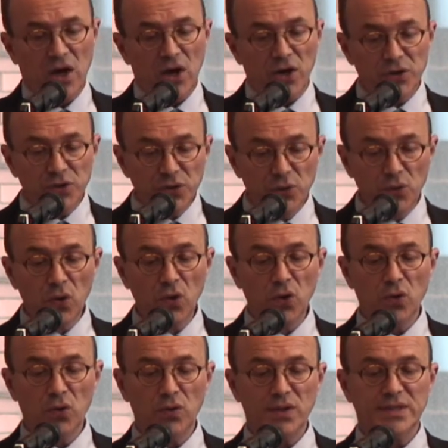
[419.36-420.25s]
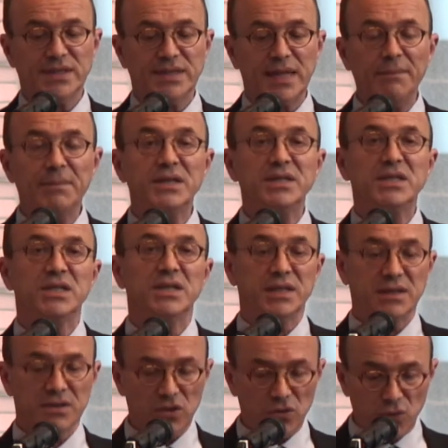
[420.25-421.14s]
a new law
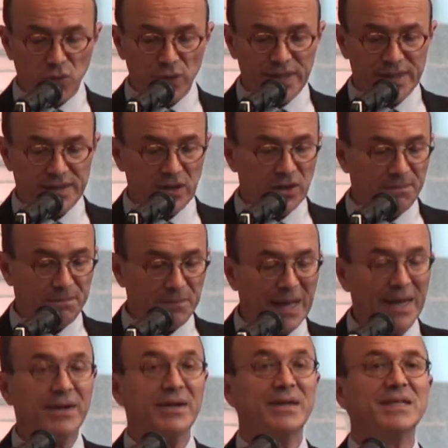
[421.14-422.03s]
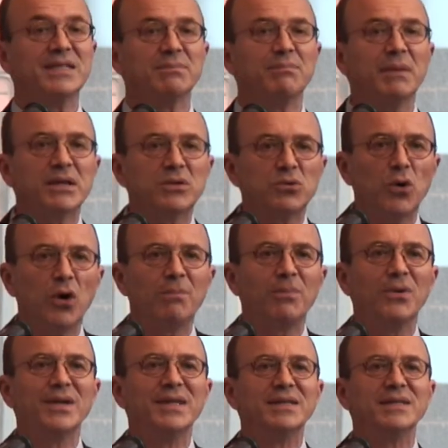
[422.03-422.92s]
establishing the Greater Paris
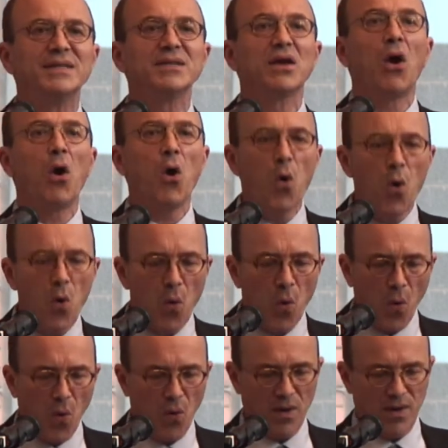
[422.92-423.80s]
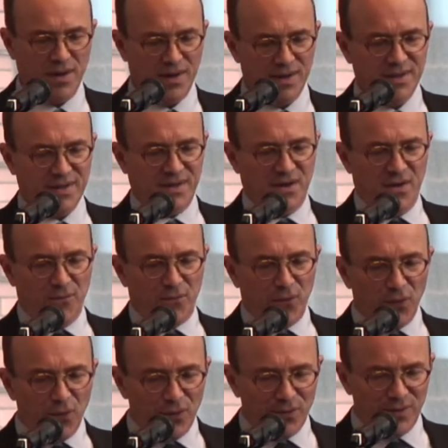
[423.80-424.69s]
Metropolis. Ooh.
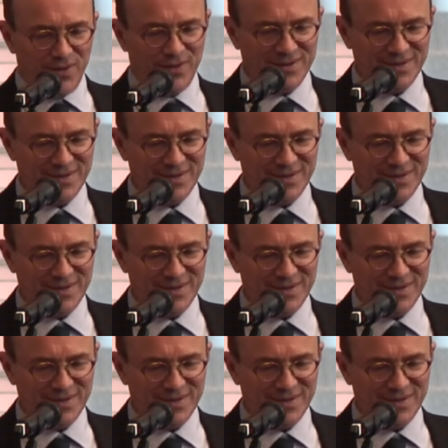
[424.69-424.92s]
For